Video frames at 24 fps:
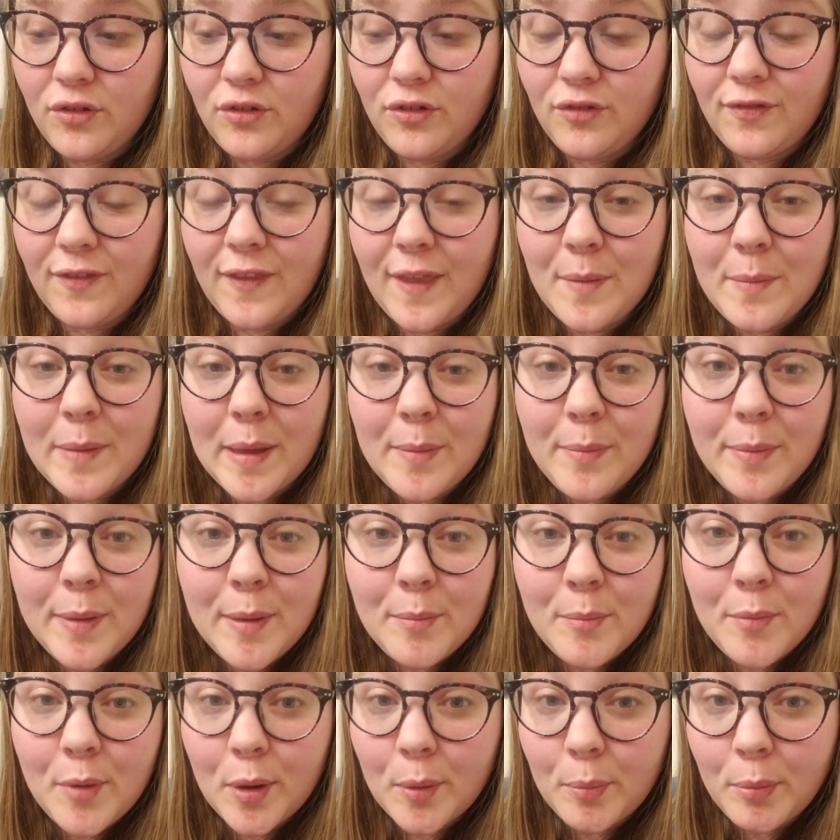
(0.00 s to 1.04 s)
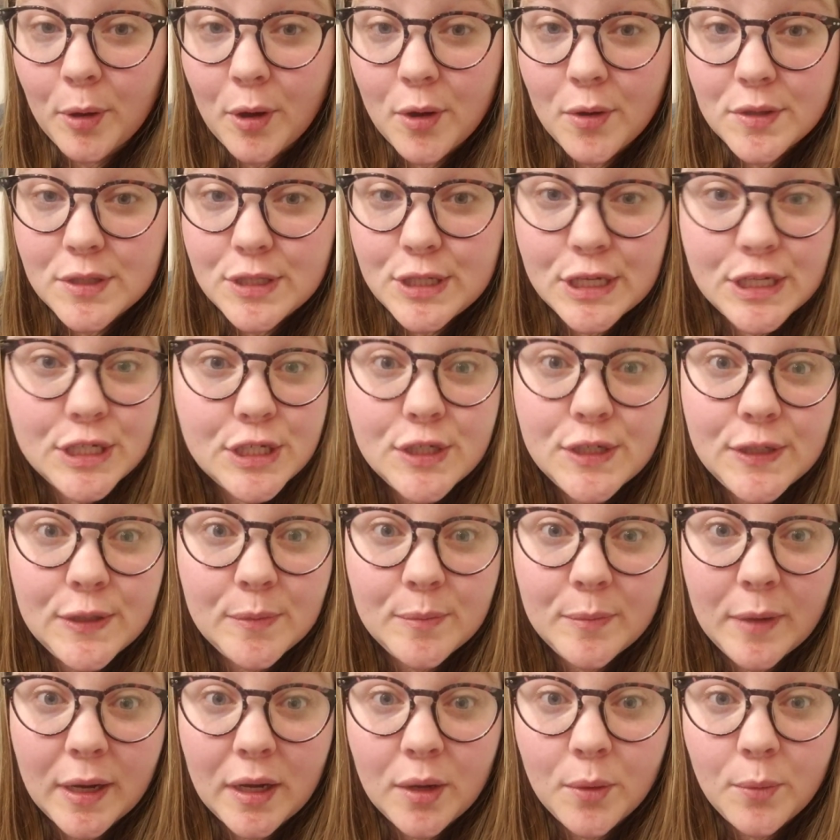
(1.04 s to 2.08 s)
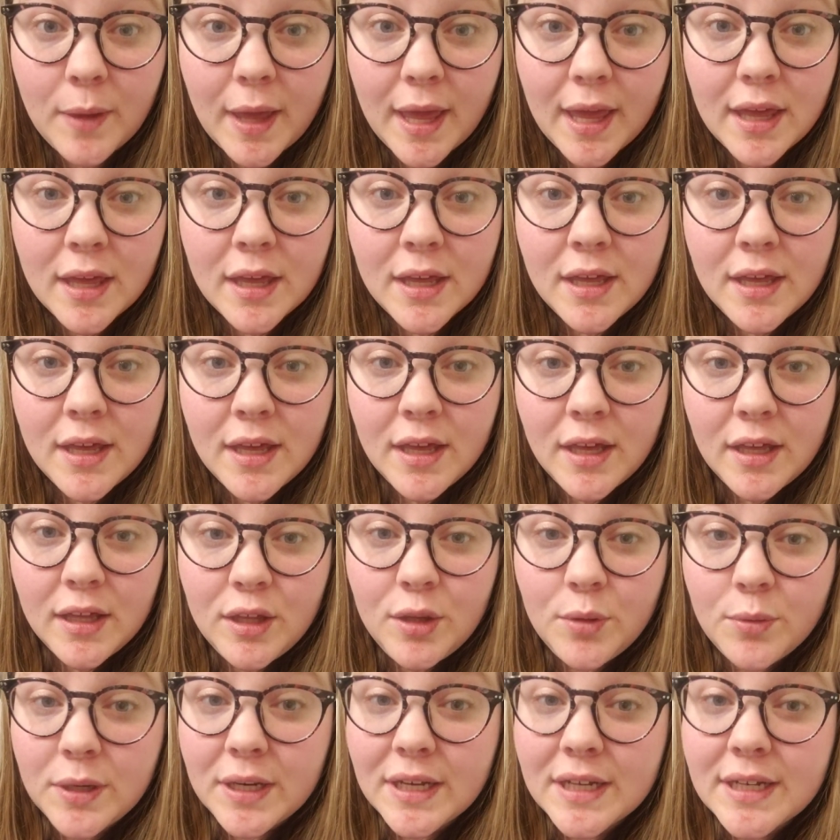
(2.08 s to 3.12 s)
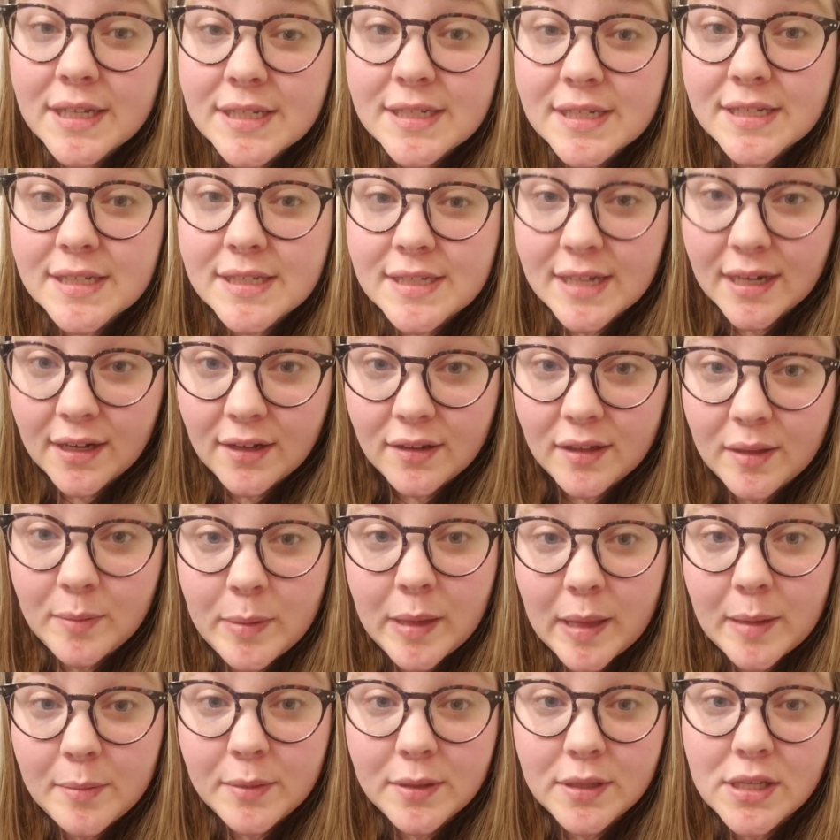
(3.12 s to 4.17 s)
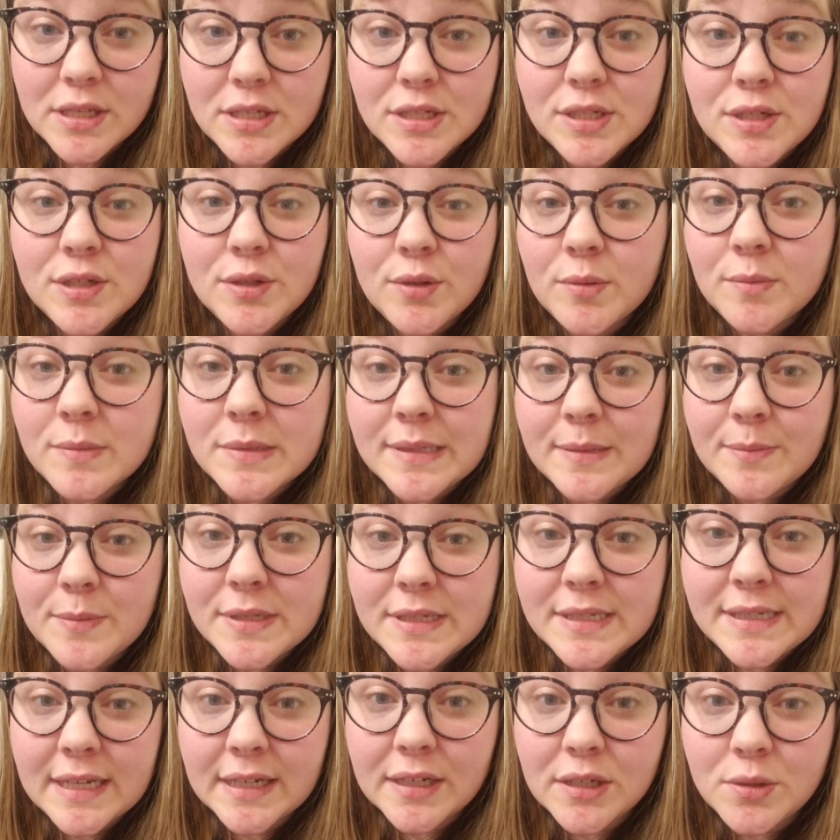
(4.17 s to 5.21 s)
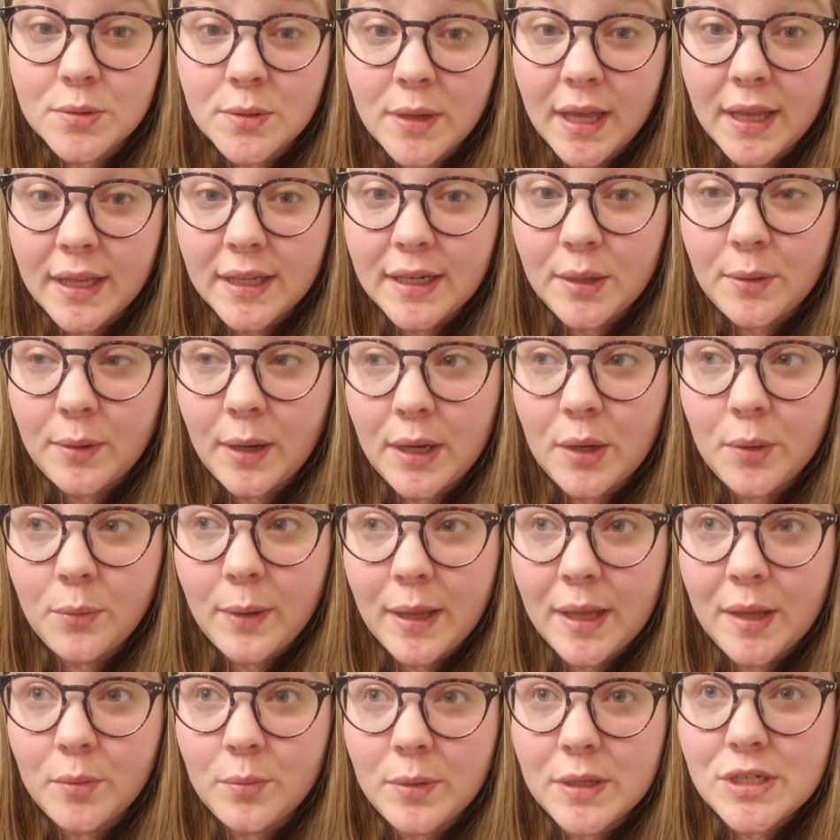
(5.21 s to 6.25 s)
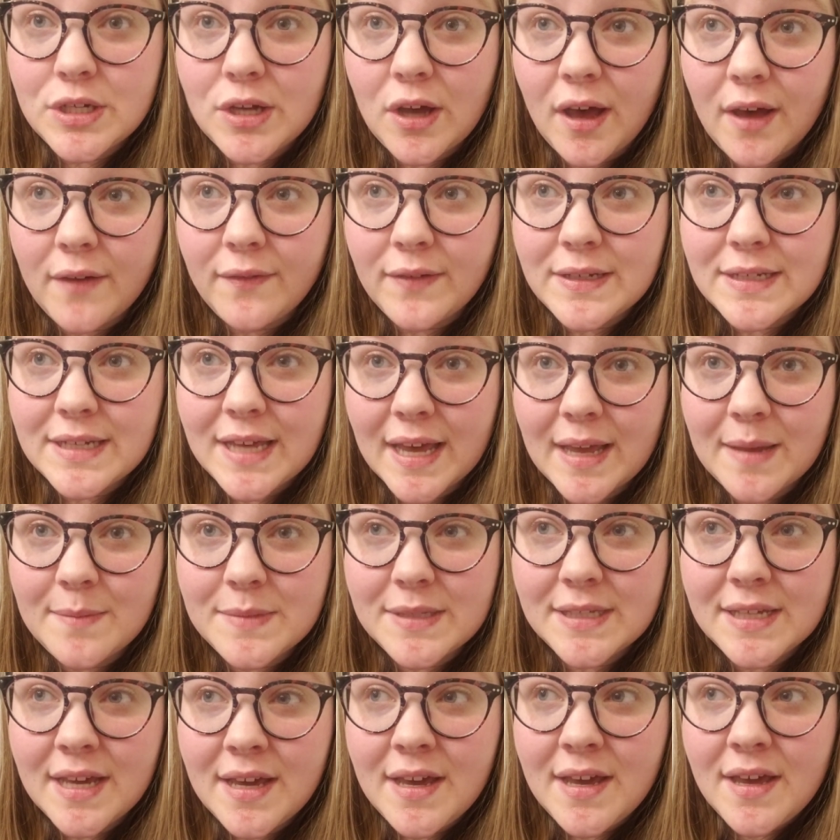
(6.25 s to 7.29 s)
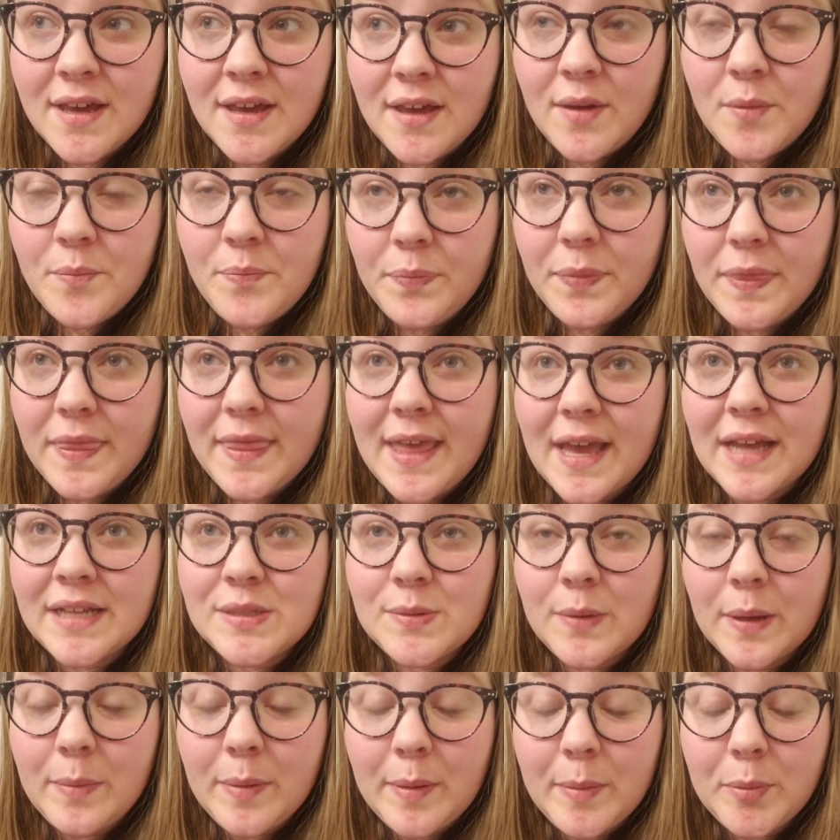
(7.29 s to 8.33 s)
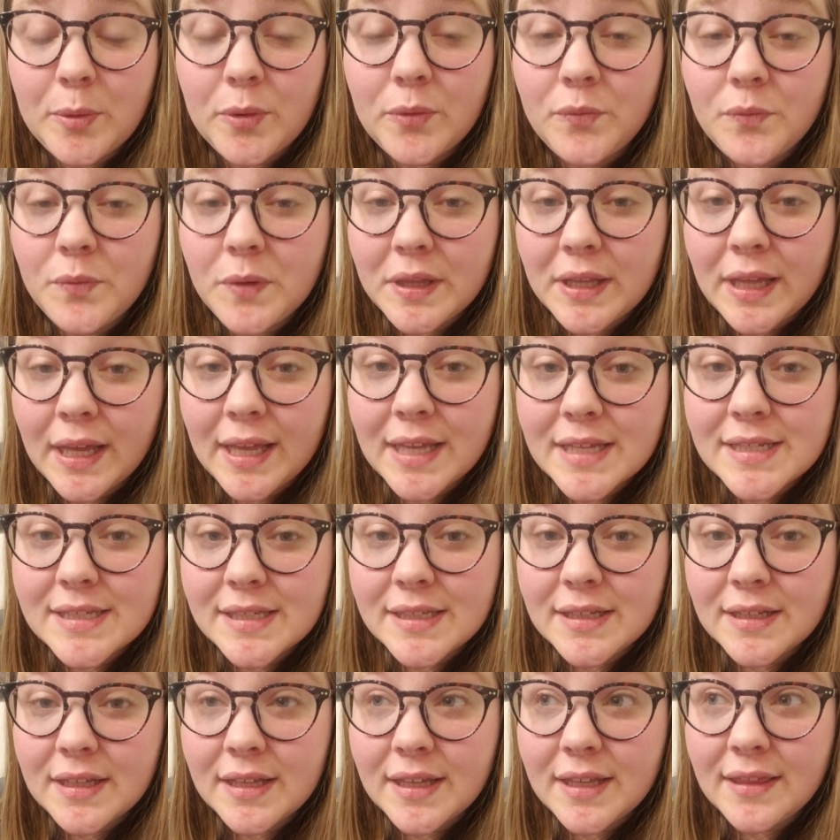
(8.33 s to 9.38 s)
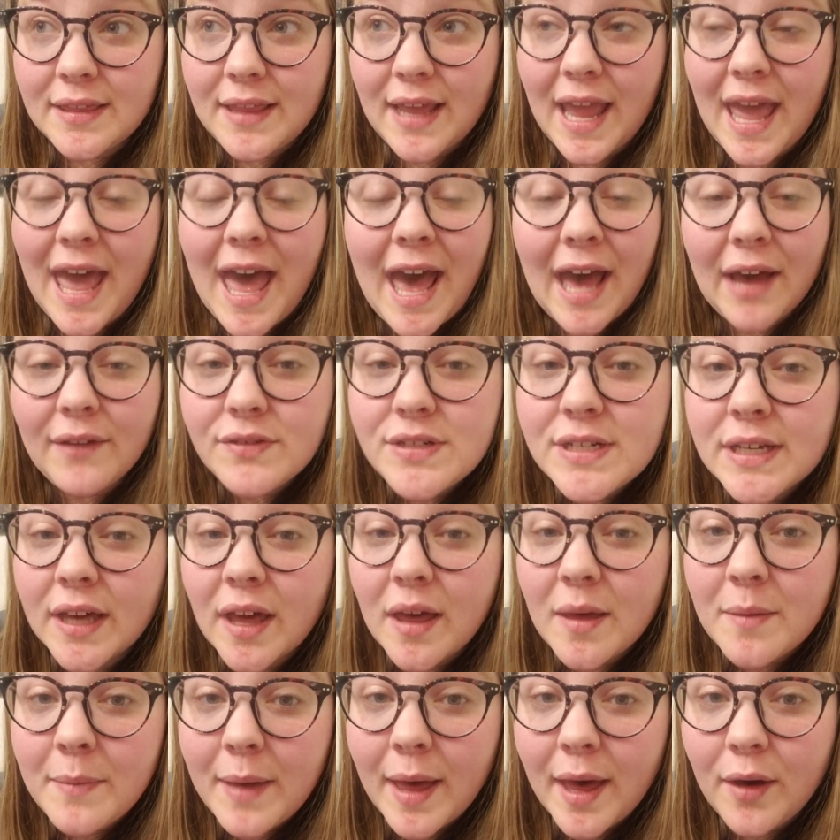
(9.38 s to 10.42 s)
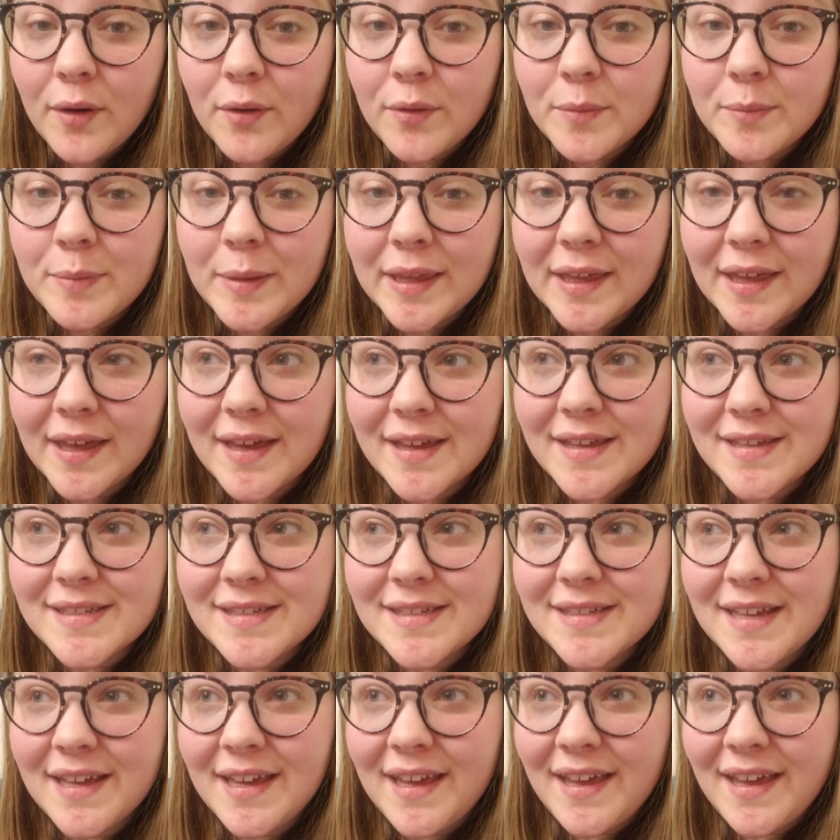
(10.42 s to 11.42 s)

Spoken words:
they might be more prone to assume right away. You wouldn't necessarily be able to assume someone's sexuality right away, which oftentimes that's why people feel like they have to come out, because